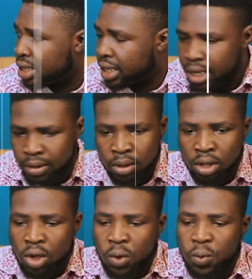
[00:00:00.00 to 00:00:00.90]
again.
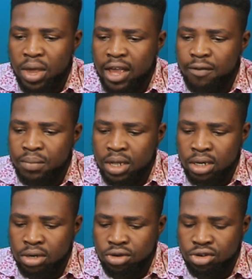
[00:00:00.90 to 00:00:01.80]
We have
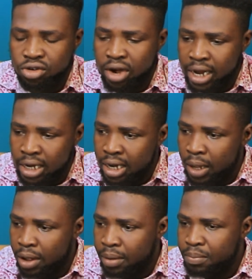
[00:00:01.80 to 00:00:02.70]
been trying
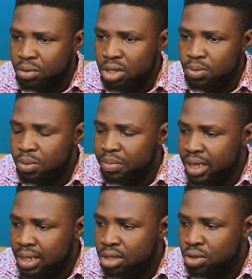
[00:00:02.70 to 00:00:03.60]
our possible
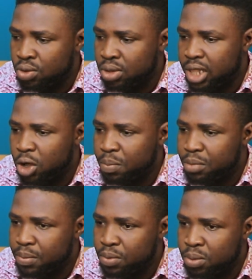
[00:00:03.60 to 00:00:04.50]
best to tell
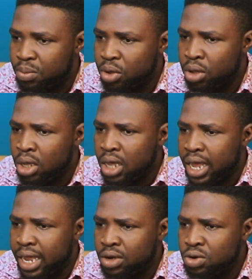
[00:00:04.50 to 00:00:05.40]
people, but
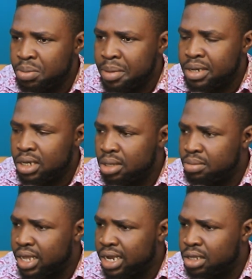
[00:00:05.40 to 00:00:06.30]
I don't know, maybe it
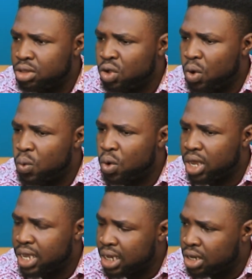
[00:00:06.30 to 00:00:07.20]
seems that it's not
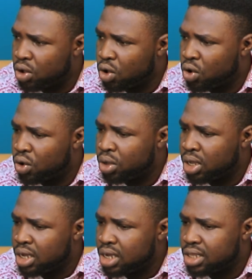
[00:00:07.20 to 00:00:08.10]
working, or
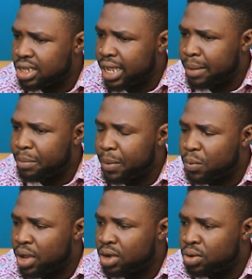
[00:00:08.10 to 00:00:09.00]
is it that
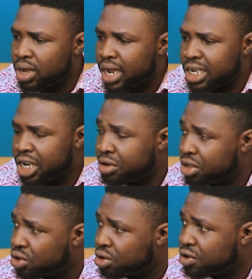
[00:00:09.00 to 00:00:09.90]
people are not
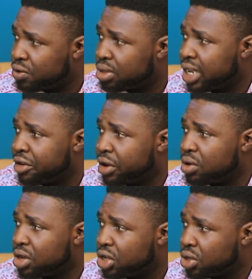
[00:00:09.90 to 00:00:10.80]
adhering to the rules and
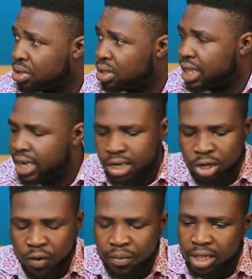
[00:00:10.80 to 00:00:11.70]
regulations that the
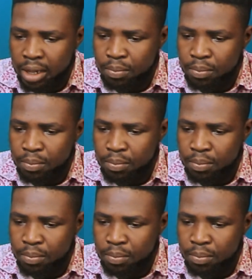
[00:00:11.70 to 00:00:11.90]
government are